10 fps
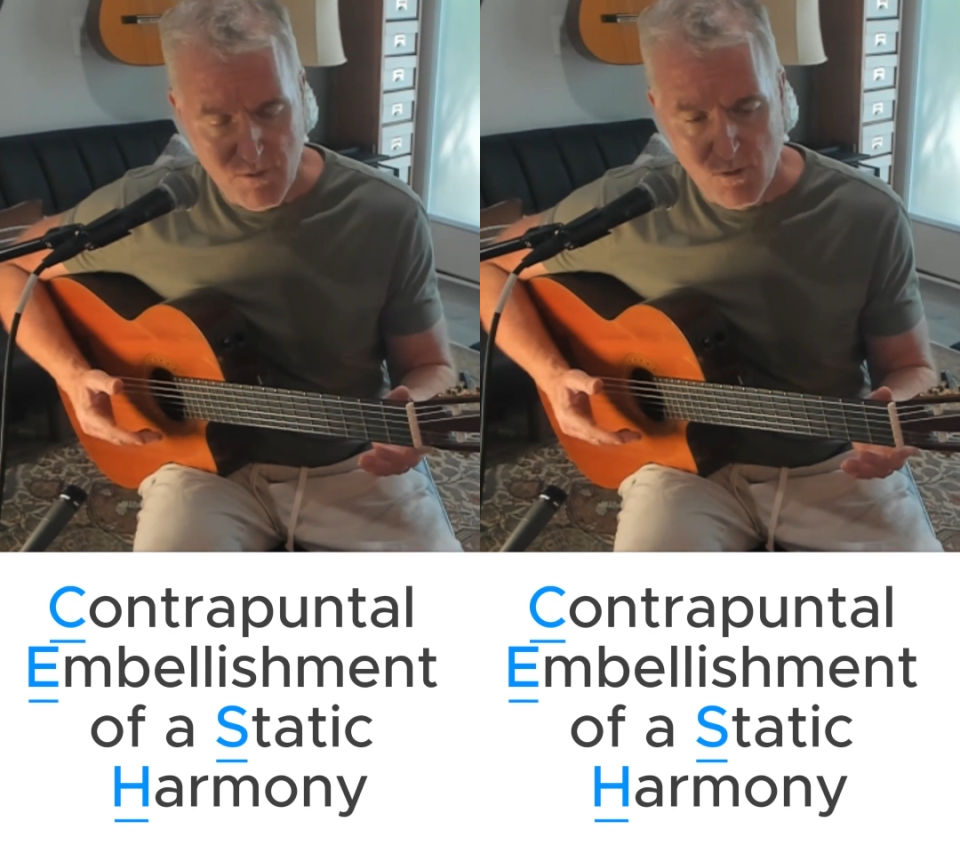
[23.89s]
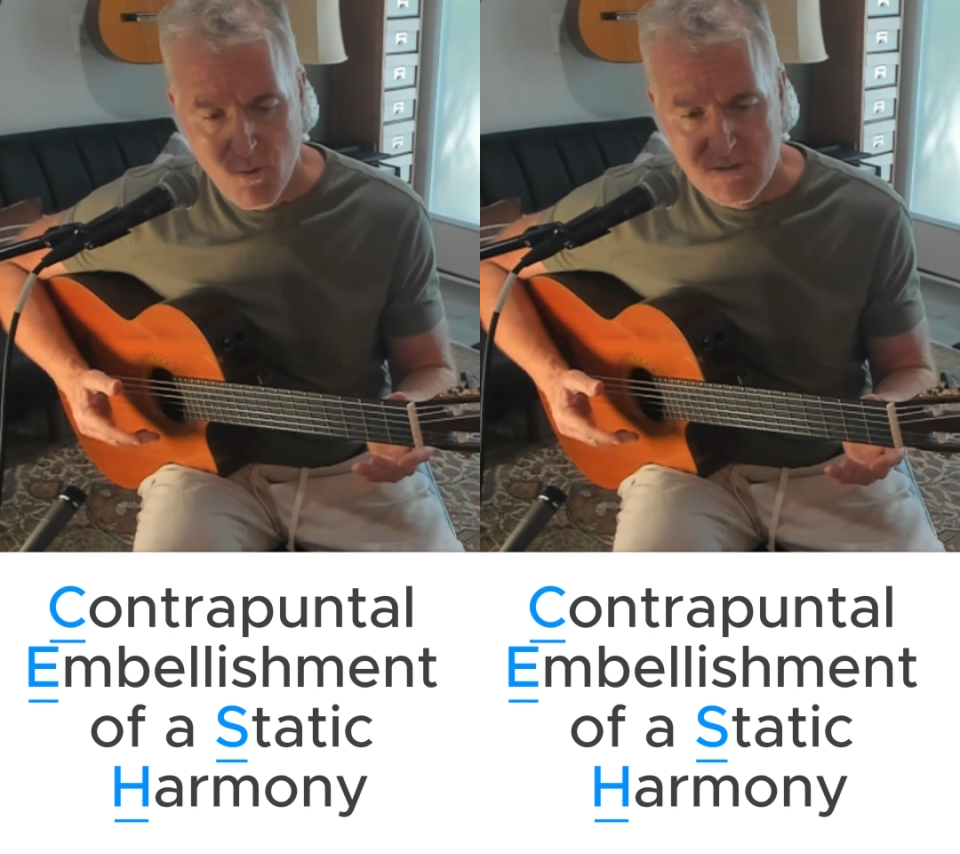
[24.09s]

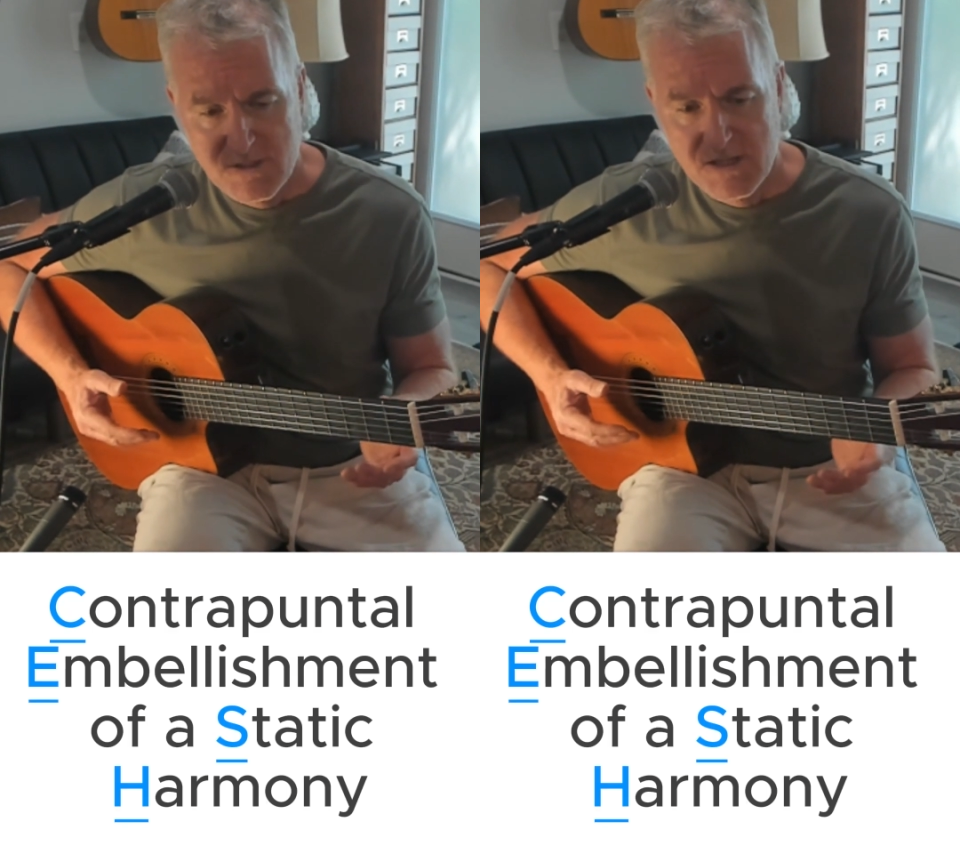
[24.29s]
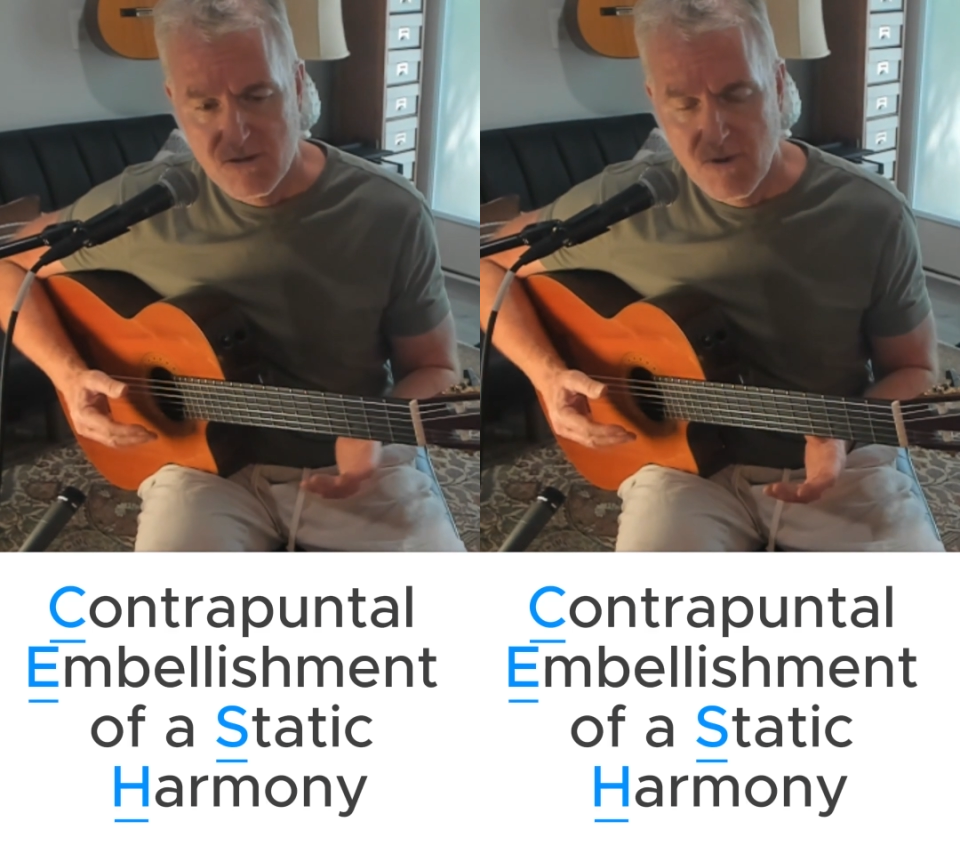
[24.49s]
when a chord
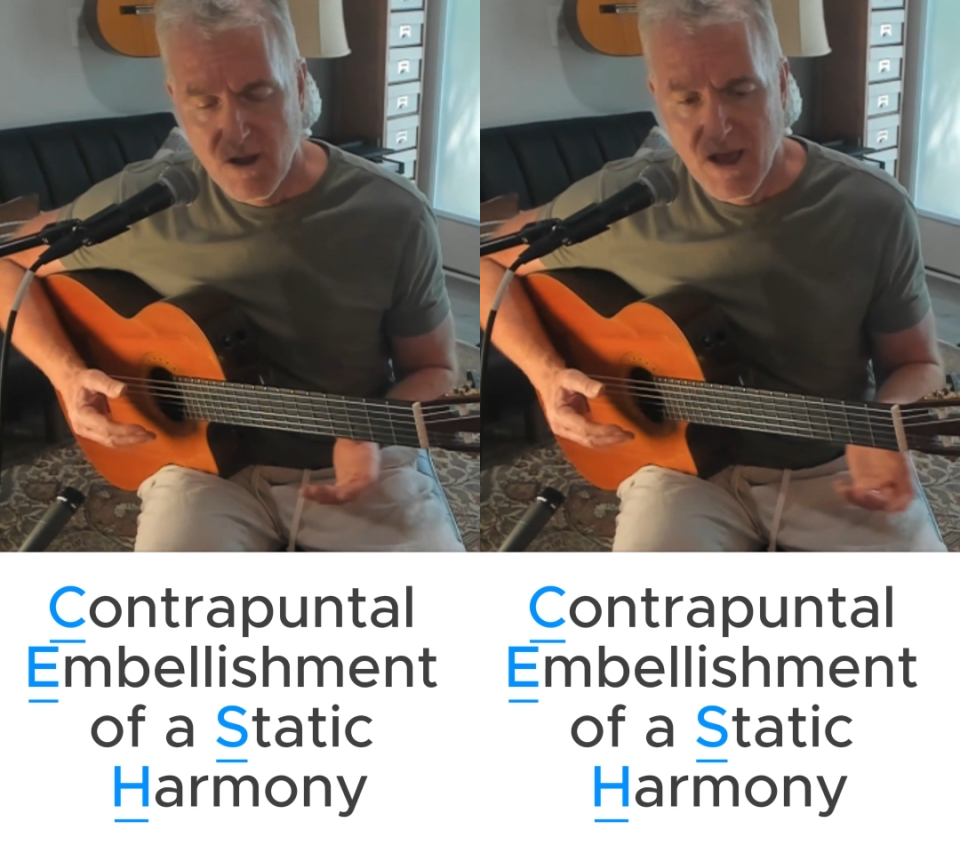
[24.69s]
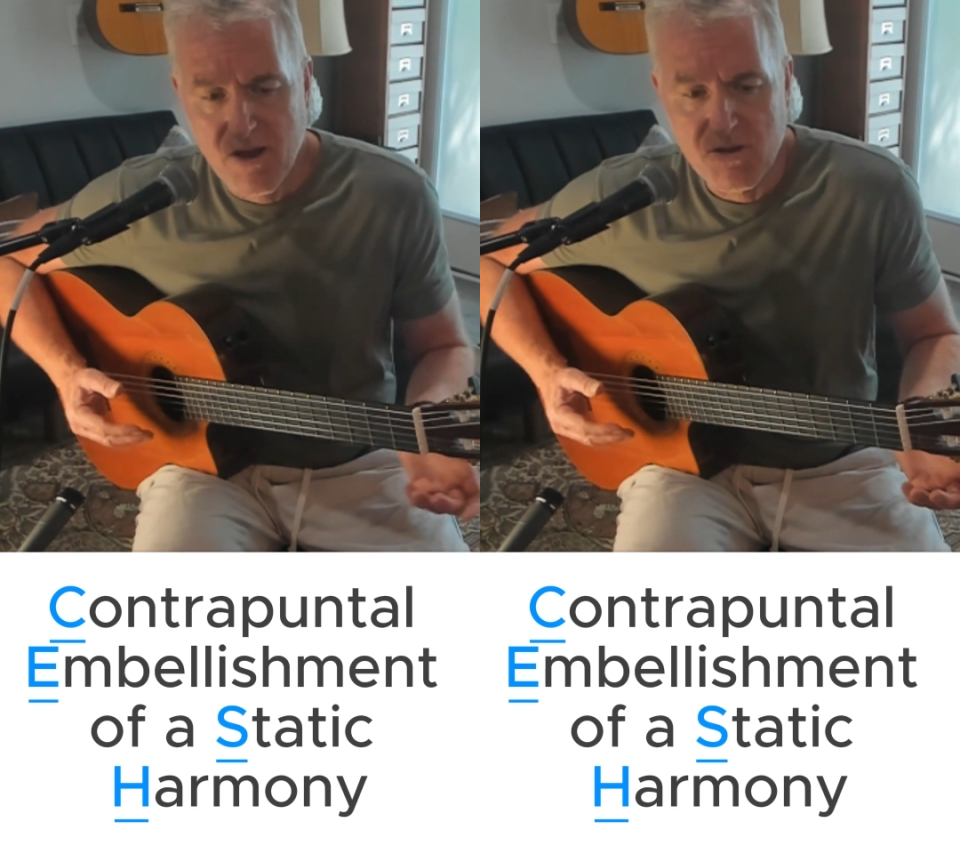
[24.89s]
stays
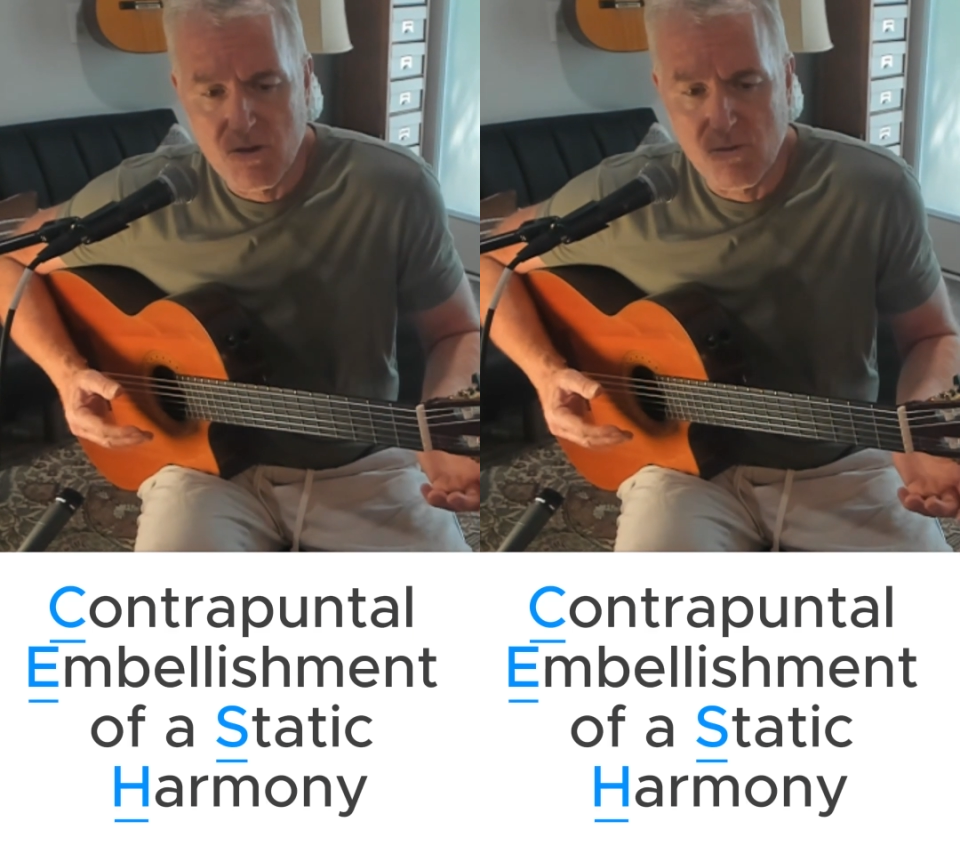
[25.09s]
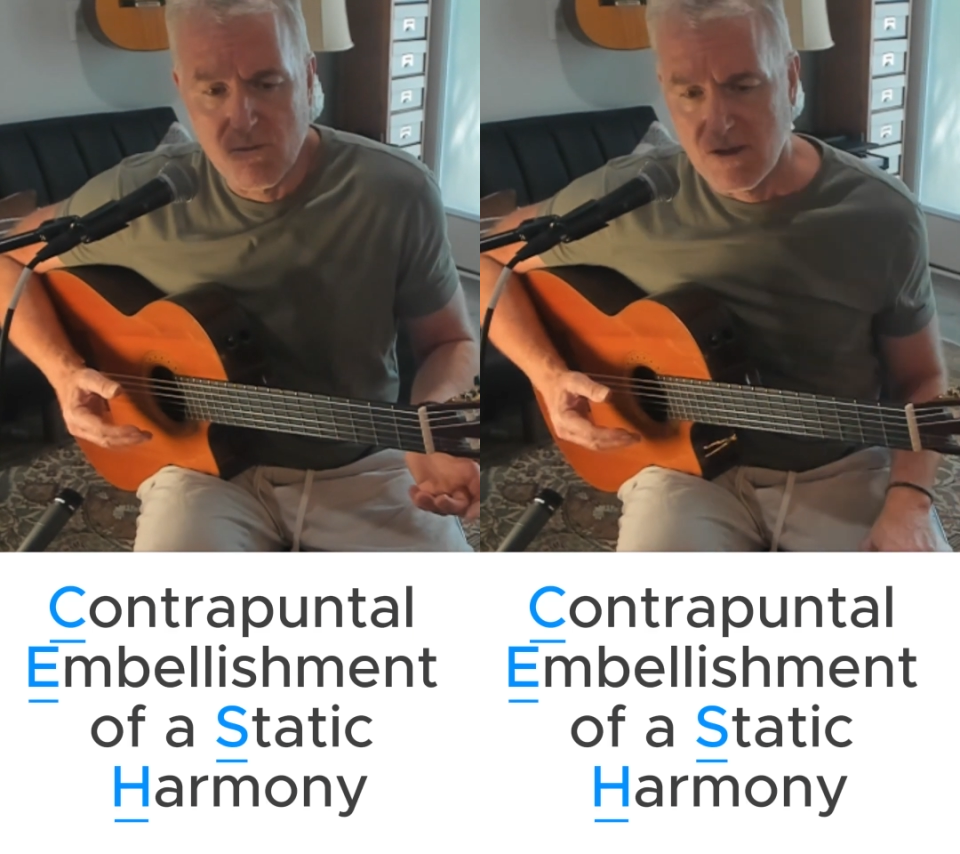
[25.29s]
around, how do
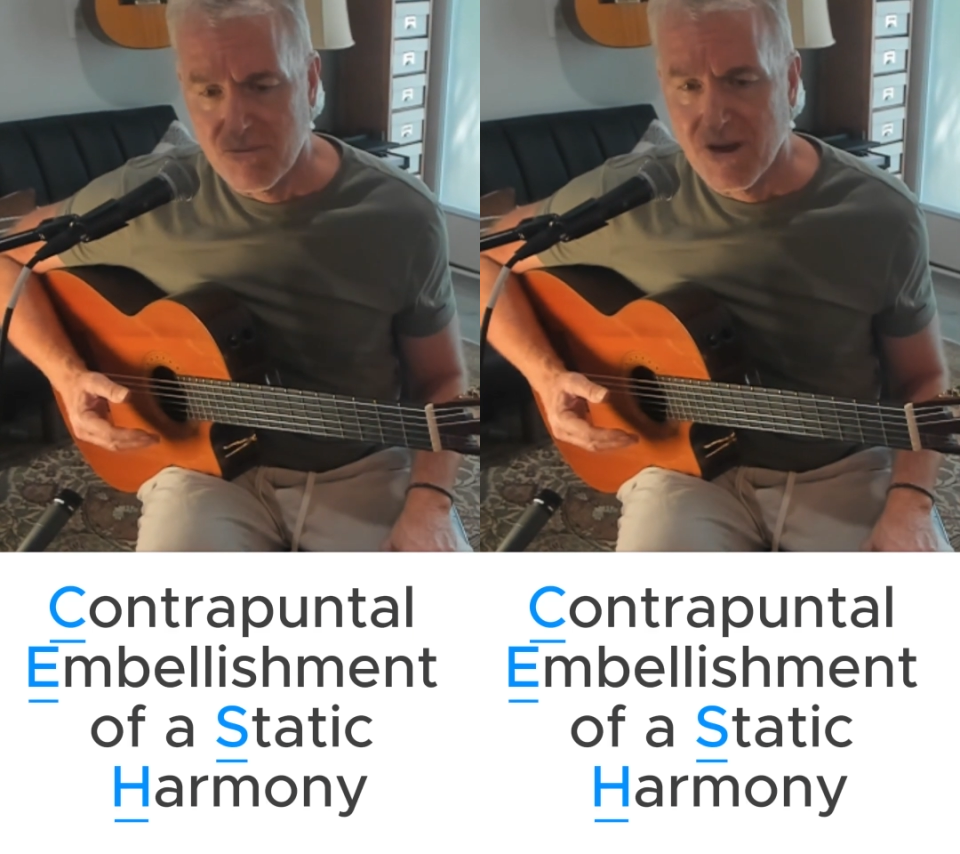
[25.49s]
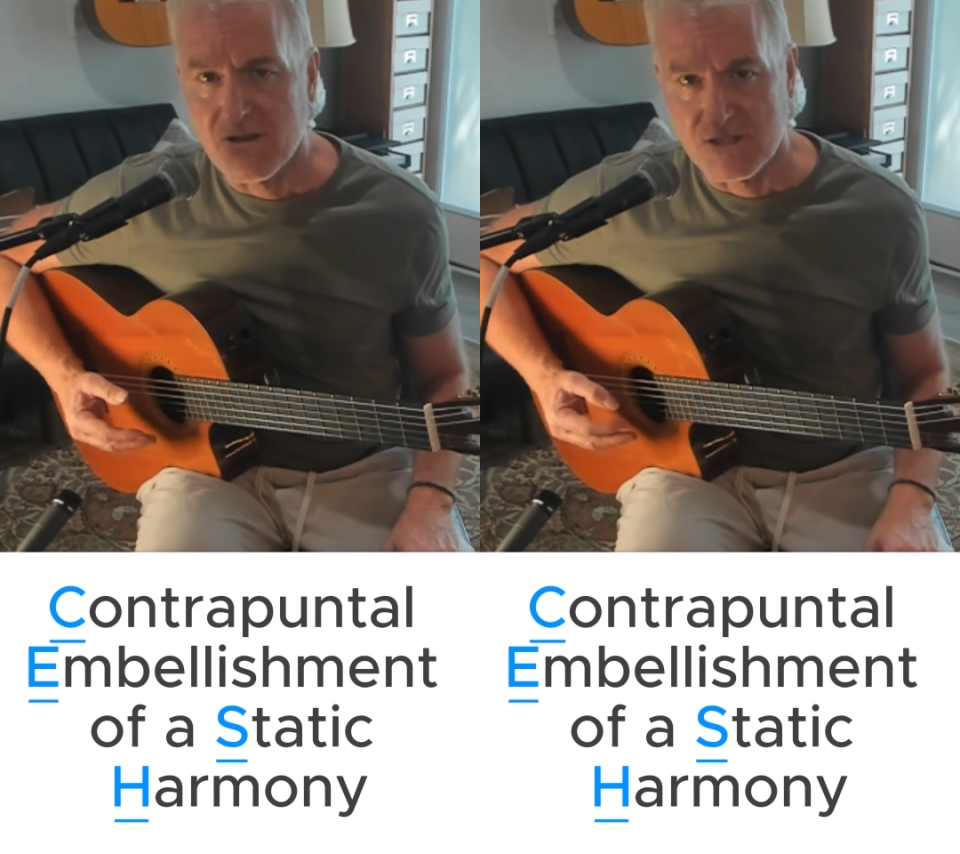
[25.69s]
you
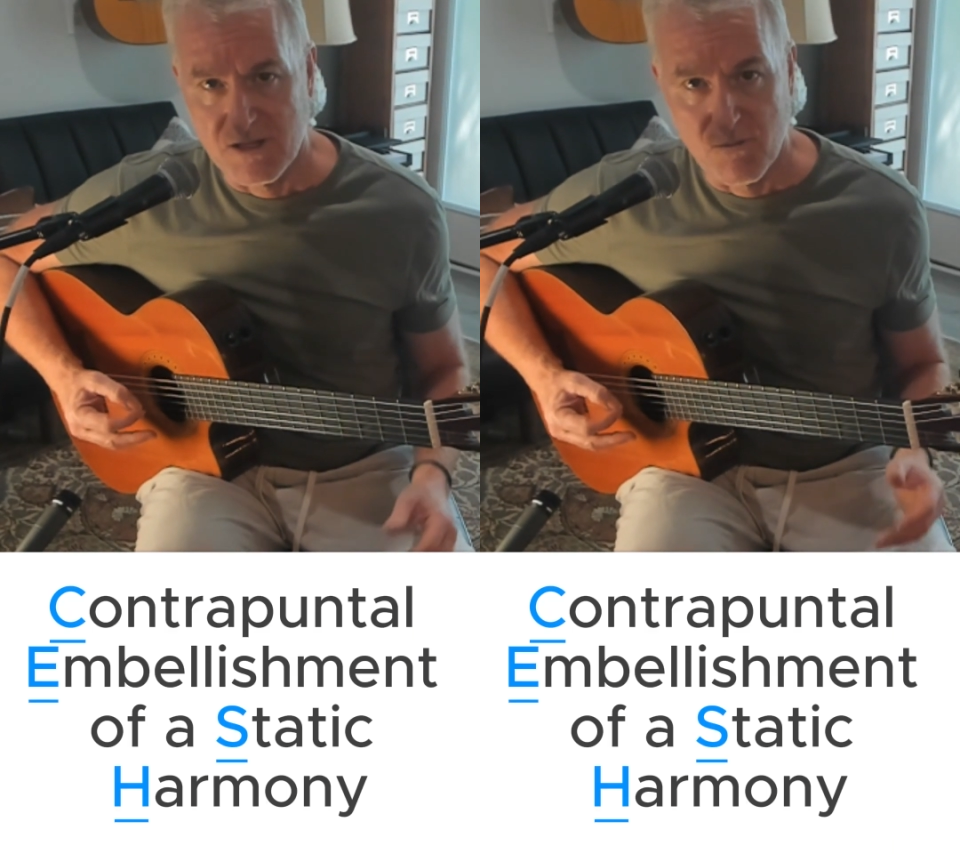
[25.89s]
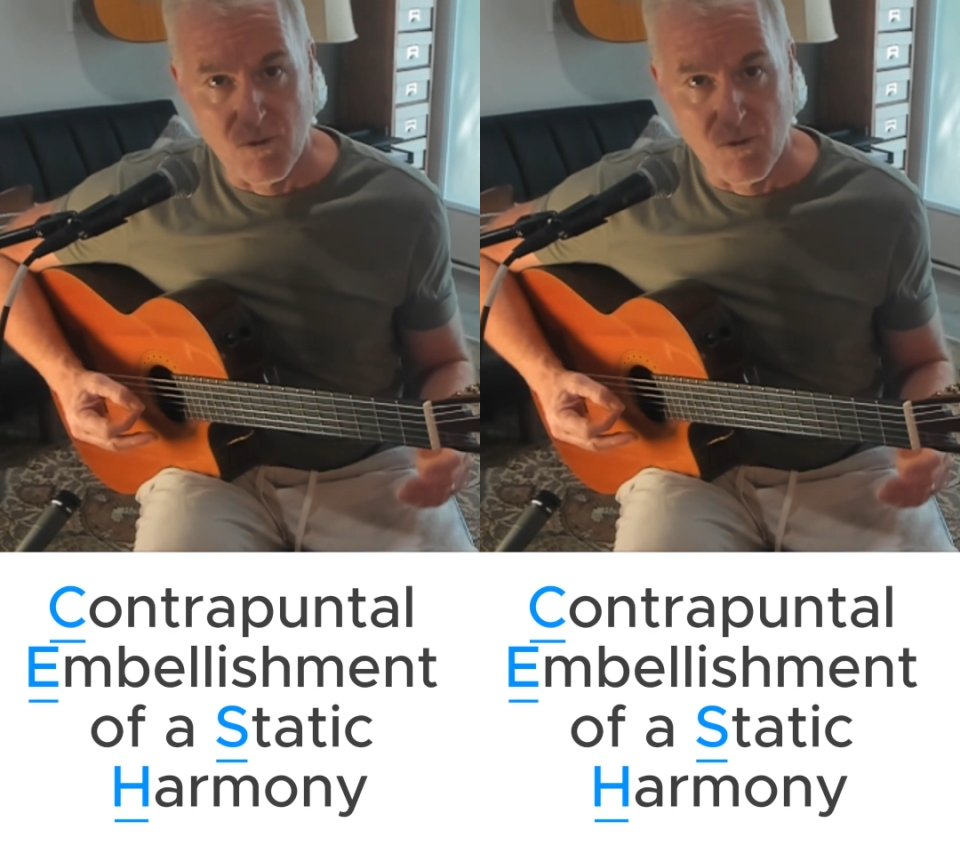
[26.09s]
embellish it?